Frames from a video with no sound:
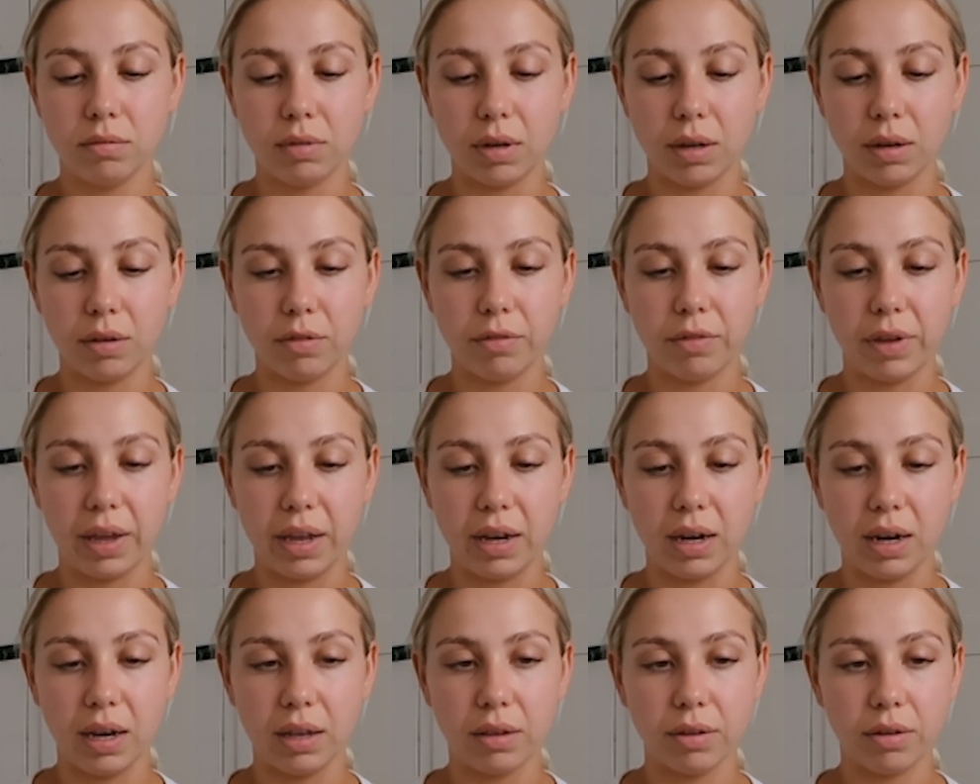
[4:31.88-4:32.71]
like
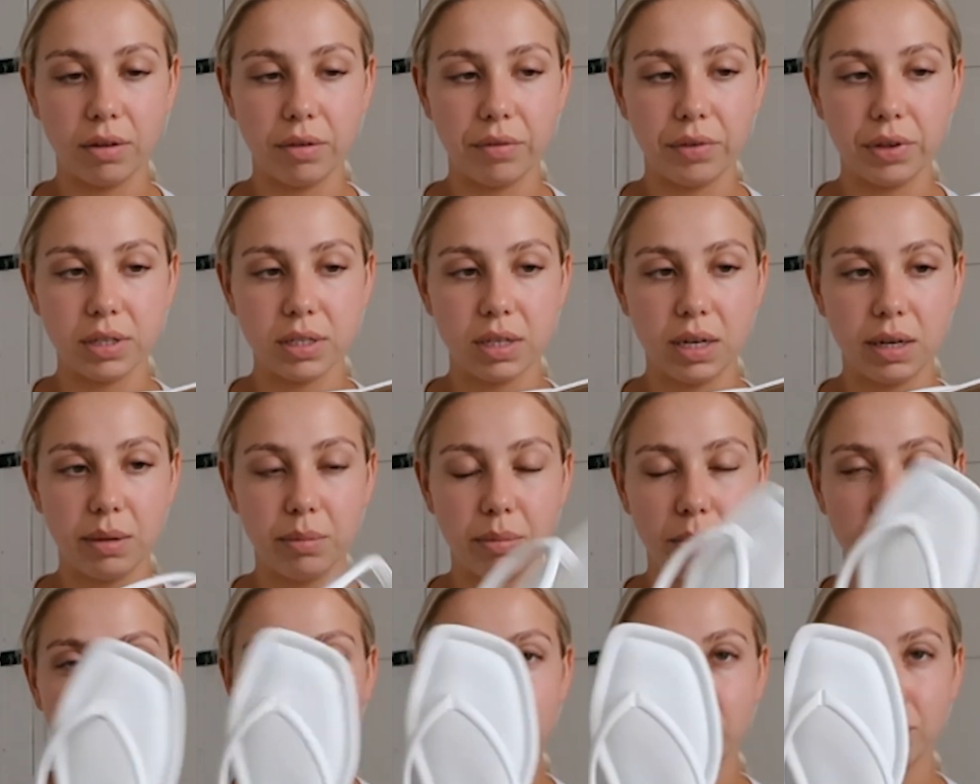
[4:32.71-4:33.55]
fake leather
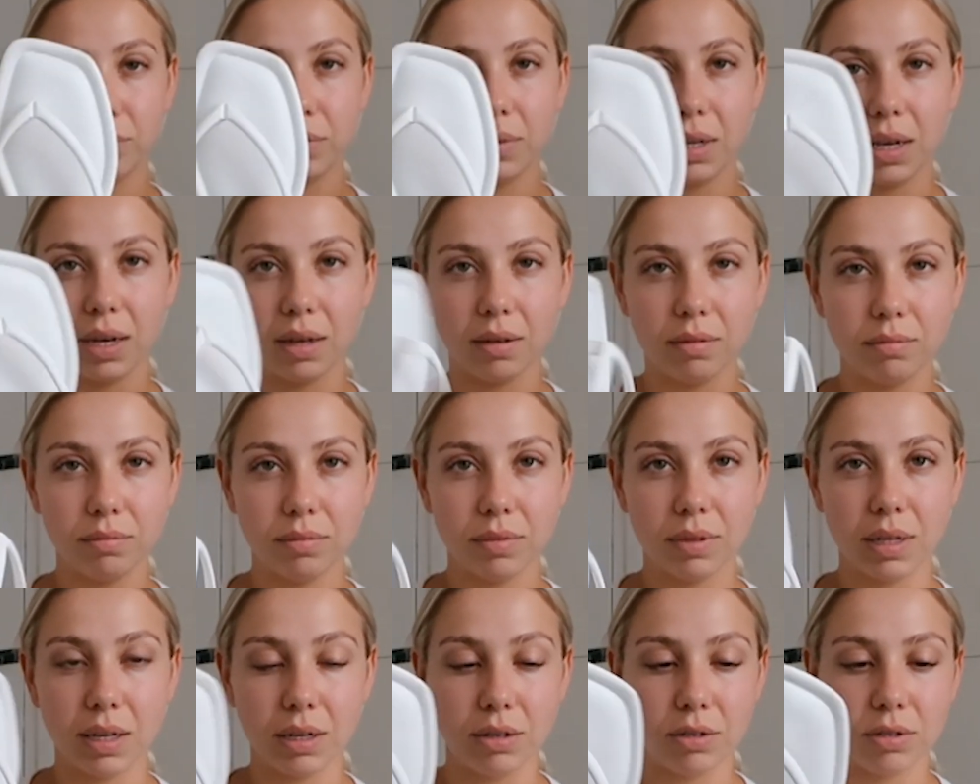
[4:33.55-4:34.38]
obviously but yeah
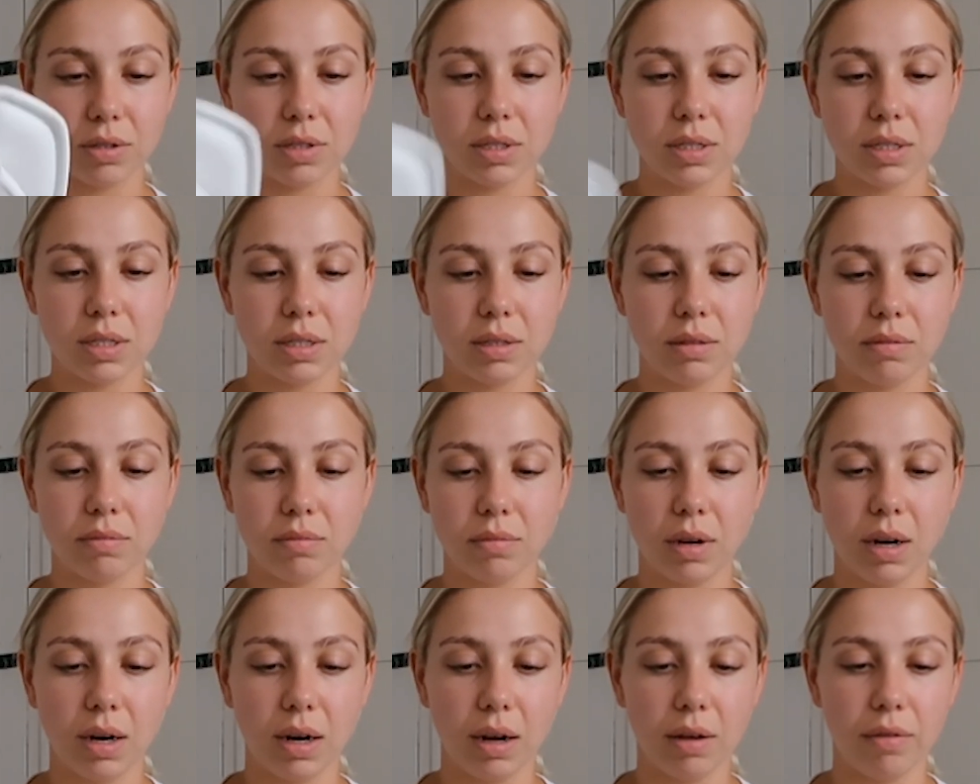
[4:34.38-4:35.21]
they just
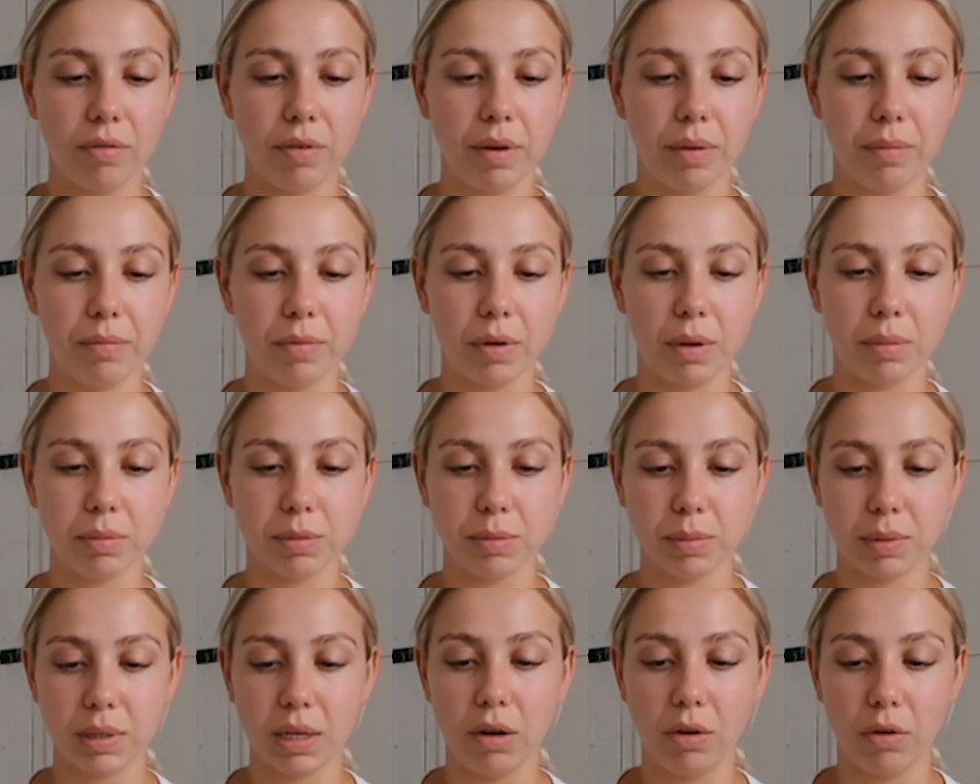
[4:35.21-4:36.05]
are like
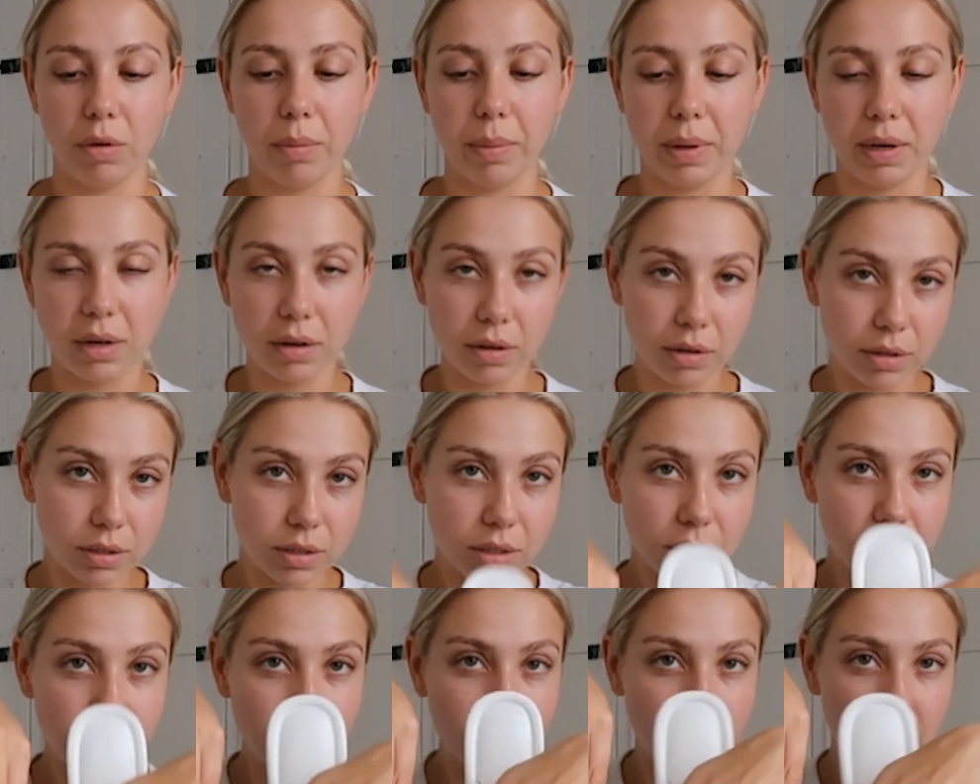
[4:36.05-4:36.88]
flip-flops they look a bit
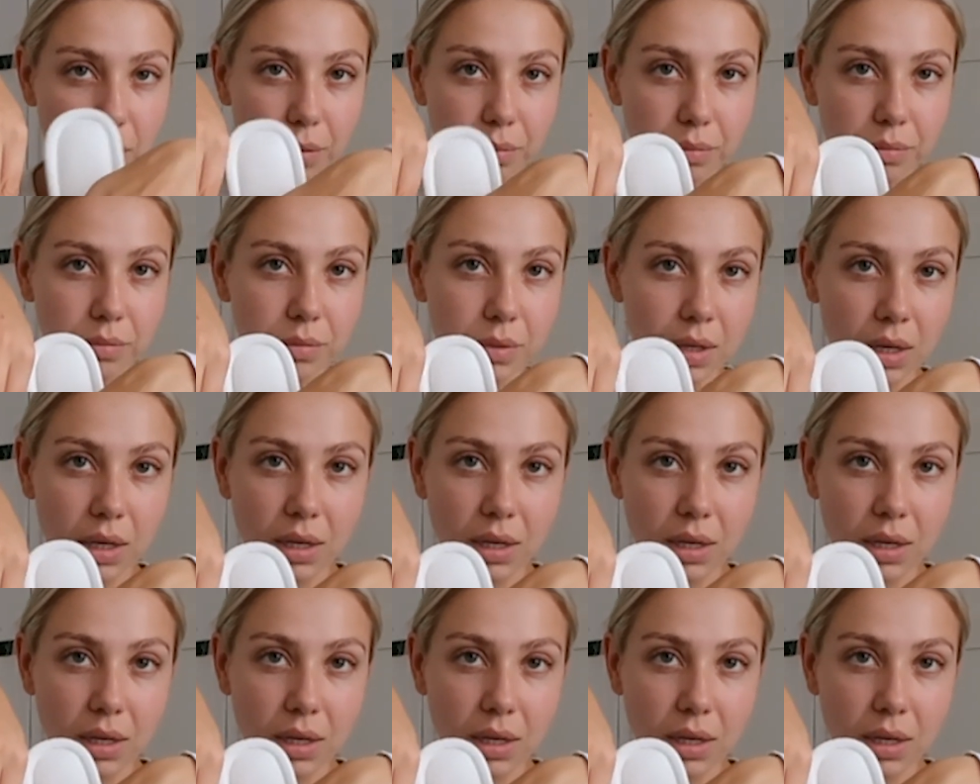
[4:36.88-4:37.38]
nicer so